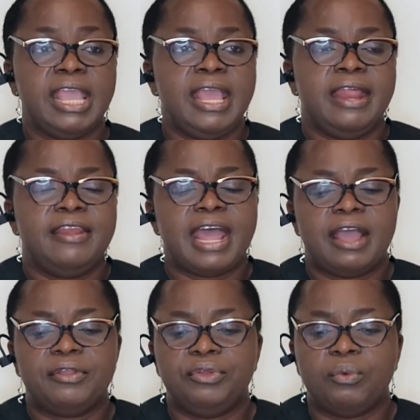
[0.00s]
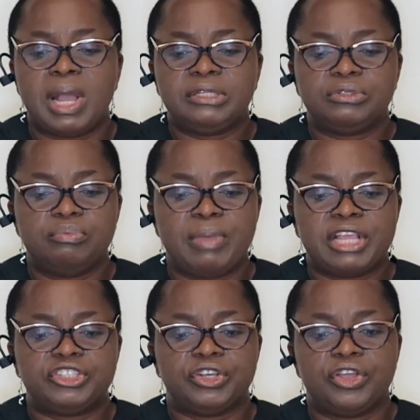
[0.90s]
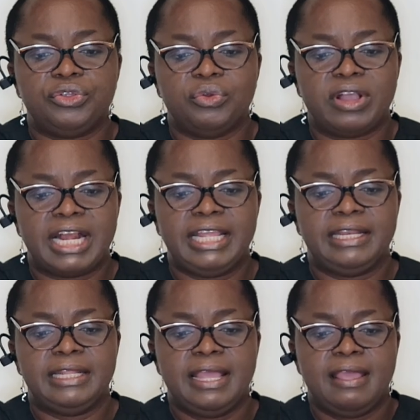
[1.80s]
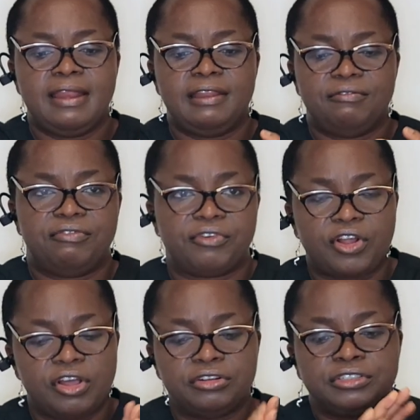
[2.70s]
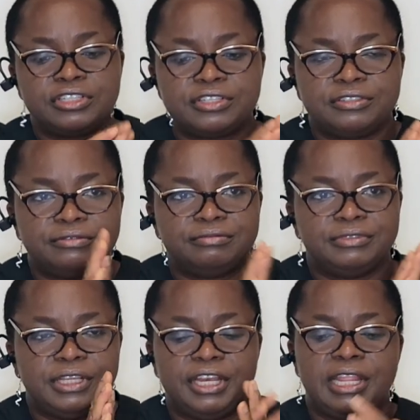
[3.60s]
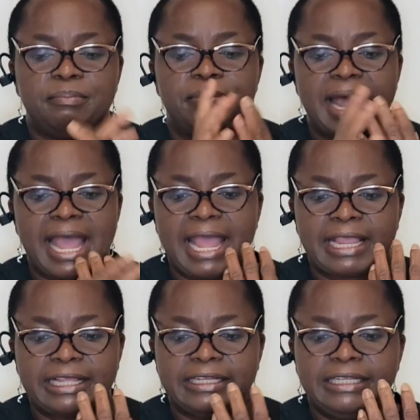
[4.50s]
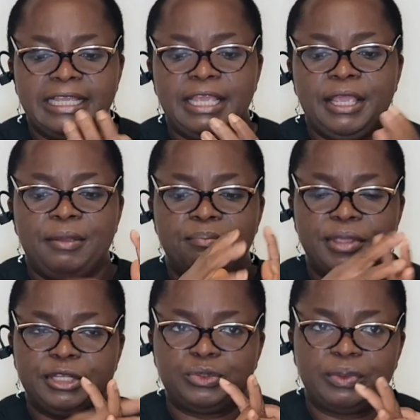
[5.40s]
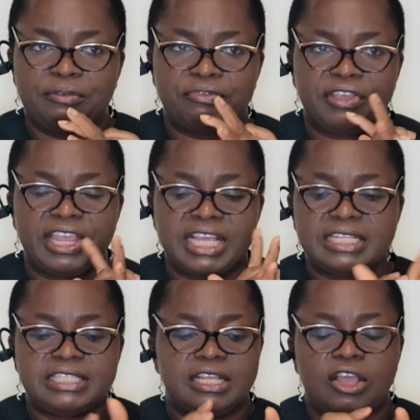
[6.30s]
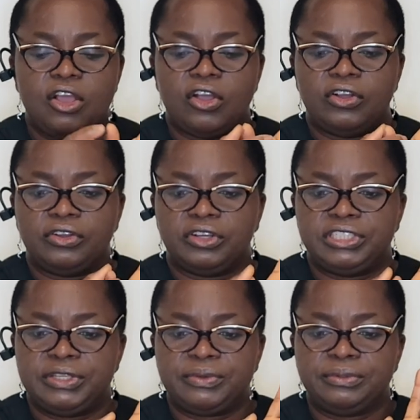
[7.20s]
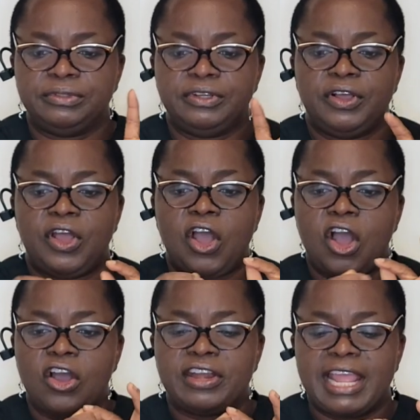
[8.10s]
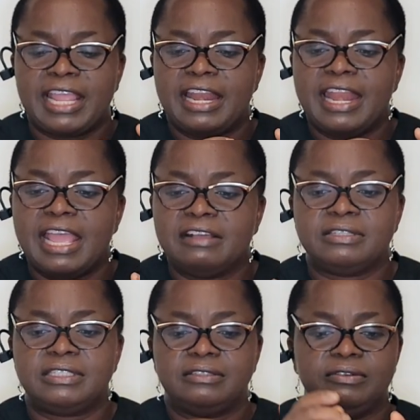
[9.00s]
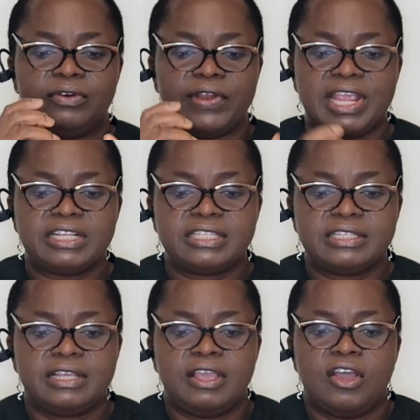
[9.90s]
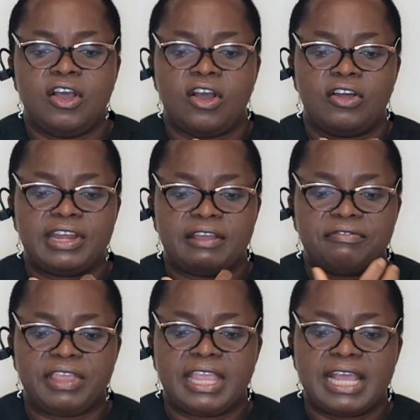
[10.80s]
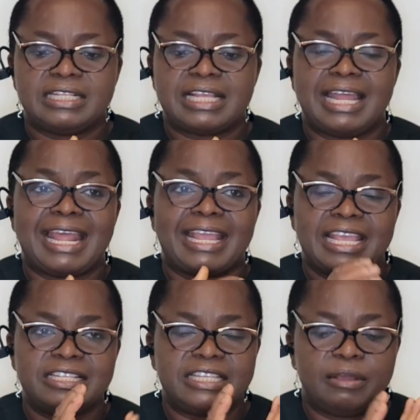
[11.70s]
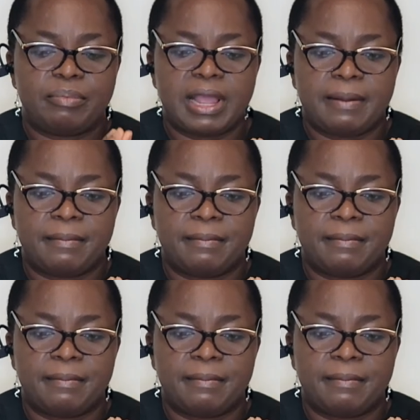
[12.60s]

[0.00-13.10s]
Now you want to make sure you clean the front, the back, between fingers, cortical, under your nails, wrists, under fingers, and against your palm.